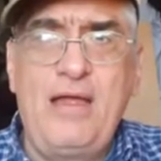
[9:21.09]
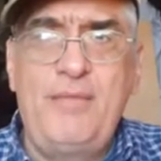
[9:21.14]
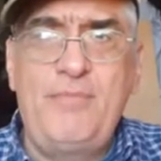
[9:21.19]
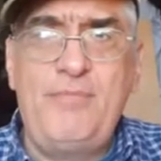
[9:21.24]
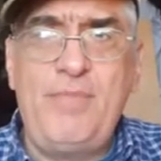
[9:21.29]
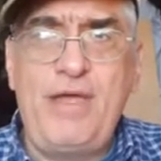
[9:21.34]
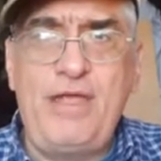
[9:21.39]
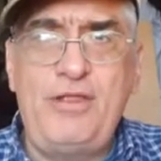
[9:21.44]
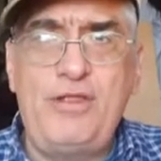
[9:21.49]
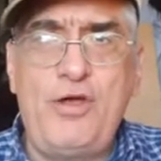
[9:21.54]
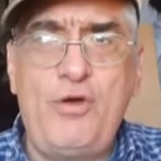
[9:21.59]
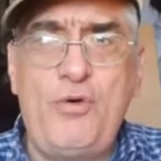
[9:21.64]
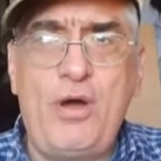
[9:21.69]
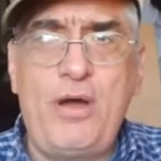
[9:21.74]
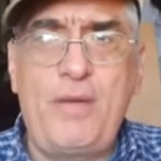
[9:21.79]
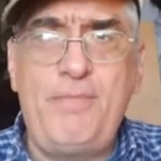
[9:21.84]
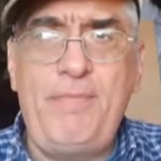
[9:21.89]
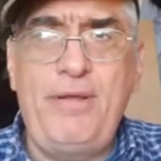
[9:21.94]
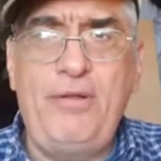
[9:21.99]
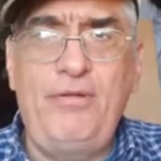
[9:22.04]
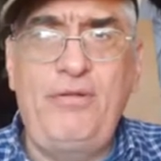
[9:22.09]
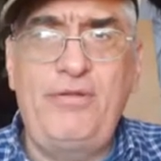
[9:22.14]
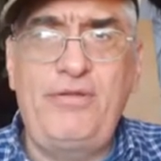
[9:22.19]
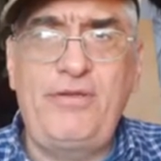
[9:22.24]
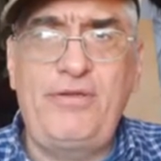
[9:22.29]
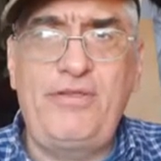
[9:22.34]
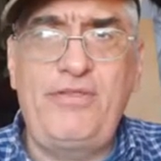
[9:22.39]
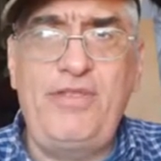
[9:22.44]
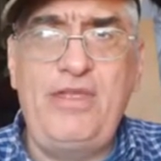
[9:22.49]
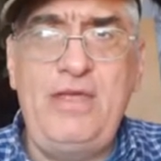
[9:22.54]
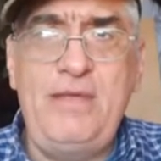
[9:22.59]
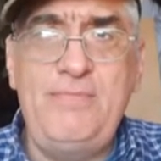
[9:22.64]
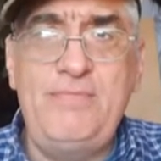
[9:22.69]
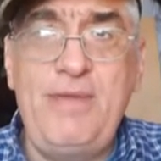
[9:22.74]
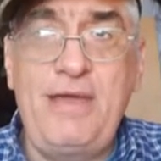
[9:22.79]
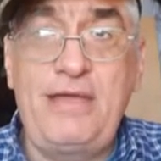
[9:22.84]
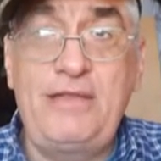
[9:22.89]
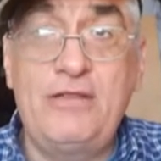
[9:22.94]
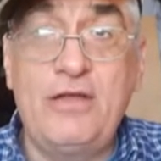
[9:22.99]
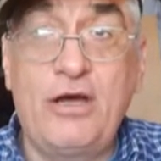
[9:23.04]
may know I built the
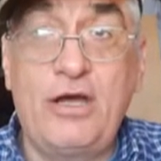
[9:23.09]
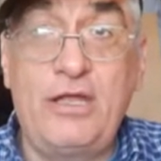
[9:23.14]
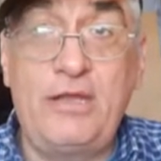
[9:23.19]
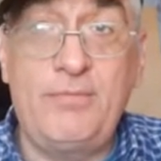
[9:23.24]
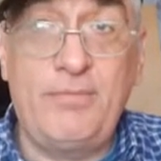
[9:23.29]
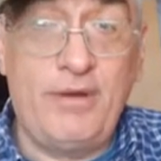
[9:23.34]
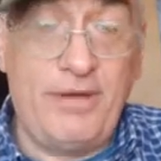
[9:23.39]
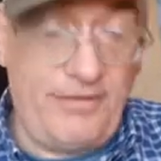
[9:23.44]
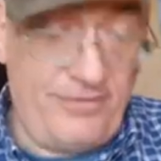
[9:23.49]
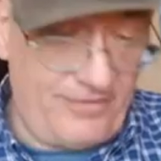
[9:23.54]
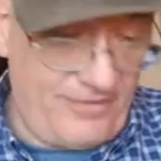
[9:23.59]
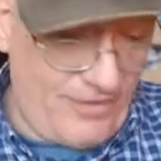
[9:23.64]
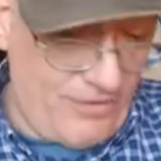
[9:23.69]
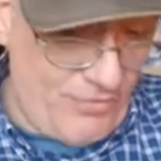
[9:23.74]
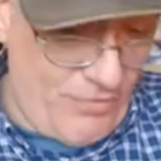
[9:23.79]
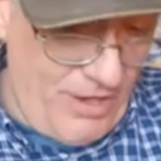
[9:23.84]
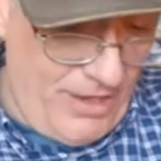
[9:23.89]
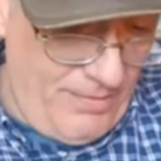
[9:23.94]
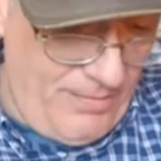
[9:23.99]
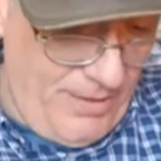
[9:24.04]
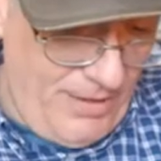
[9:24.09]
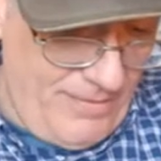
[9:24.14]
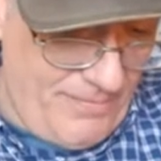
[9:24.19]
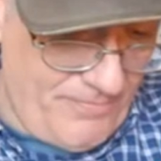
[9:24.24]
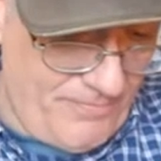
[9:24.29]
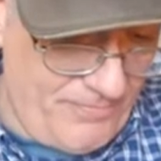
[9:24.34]
MiG-9 by Skaraby.